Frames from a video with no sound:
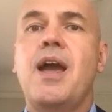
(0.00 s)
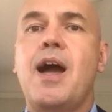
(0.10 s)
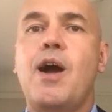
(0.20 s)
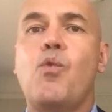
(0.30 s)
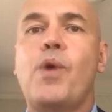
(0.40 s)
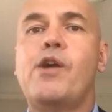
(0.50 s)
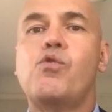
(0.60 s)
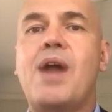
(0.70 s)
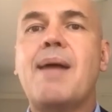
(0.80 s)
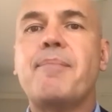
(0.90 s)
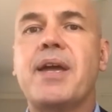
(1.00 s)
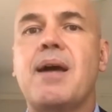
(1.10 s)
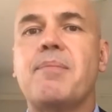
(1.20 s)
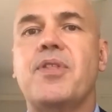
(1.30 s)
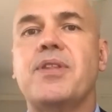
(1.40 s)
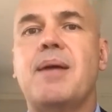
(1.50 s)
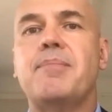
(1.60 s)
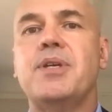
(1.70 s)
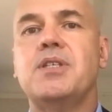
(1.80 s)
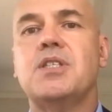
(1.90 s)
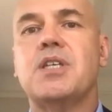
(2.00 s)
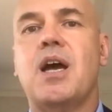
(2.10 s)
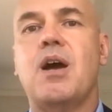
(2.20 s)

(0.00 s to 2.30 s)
We're ramping up the numbers.